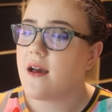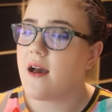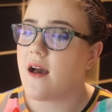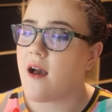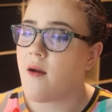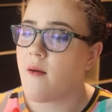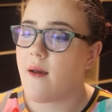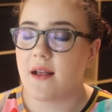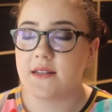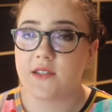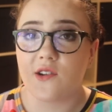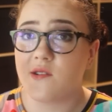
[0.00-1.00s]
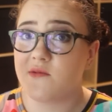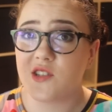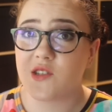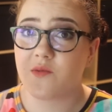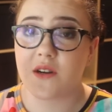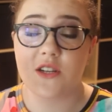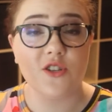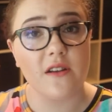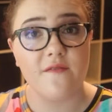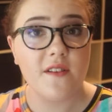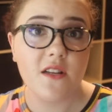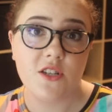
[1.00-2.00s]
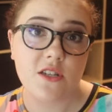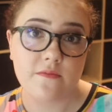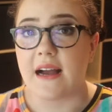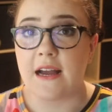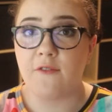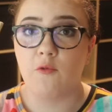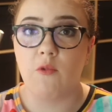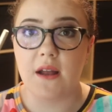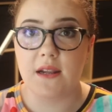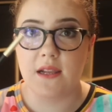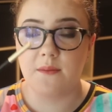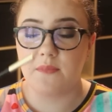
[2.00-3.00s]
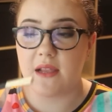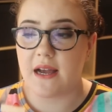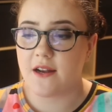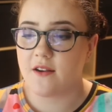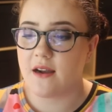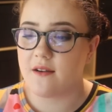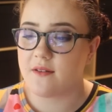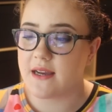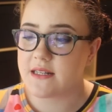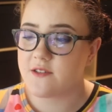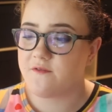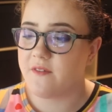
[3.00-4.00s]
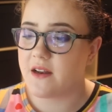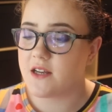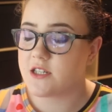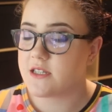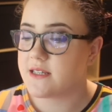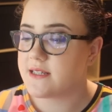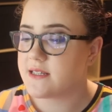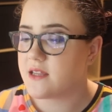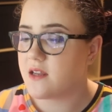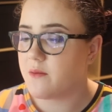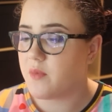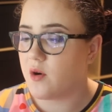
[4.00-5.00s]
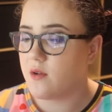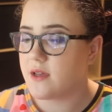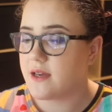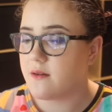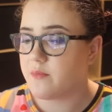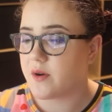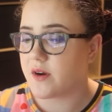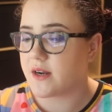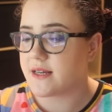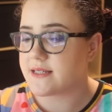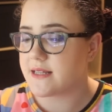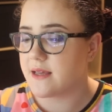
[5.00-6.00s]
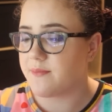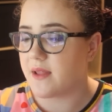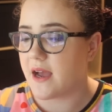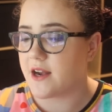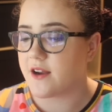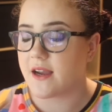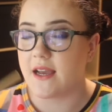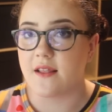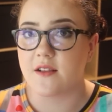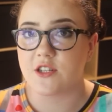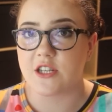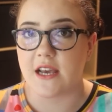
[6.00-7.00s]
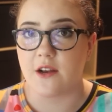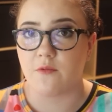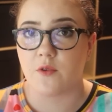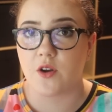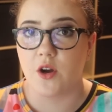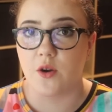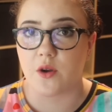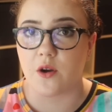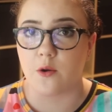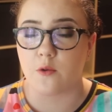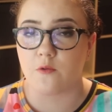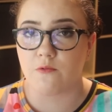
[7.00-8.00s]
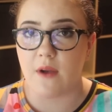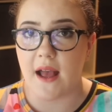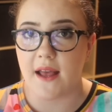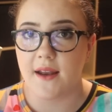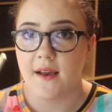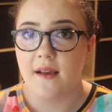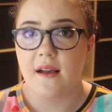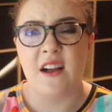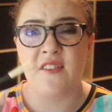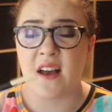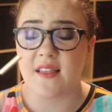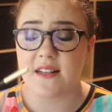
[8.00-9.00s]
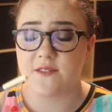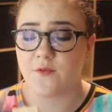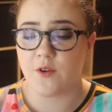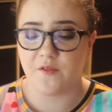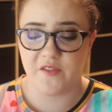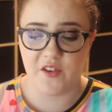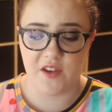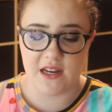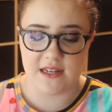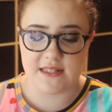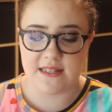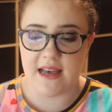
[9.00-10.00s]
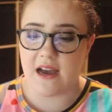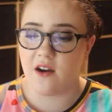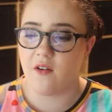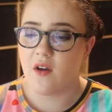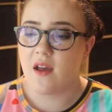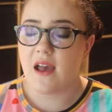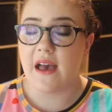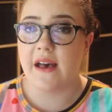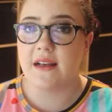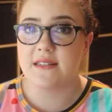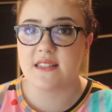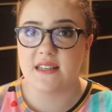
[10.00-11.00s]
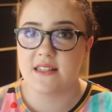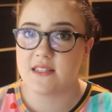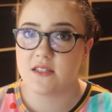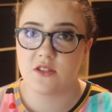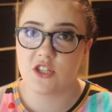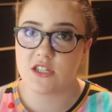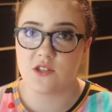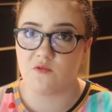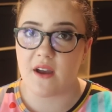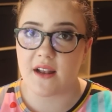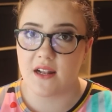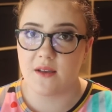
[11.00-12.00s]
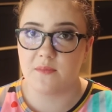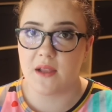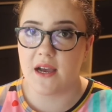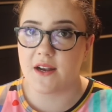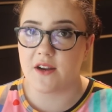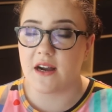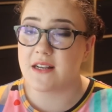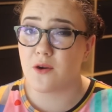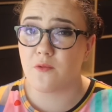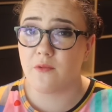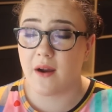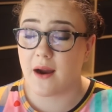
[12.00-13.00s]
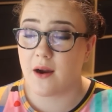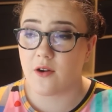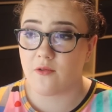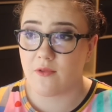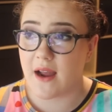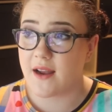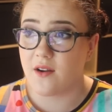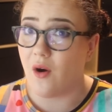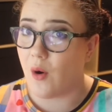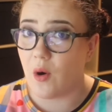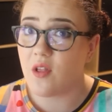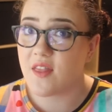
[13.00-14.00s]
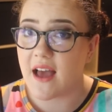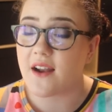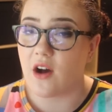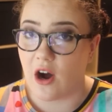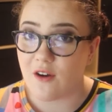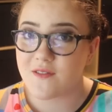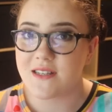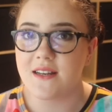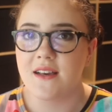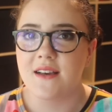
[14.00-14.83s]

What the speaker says: and so I just want to try and finish it. I have 1 lip liner I would like to finish. This is the Napoleon Purtis lip liner in the shade Rococo Red. I've had this for a few years now, and it's just a red lip liner. I don't wear red all that often,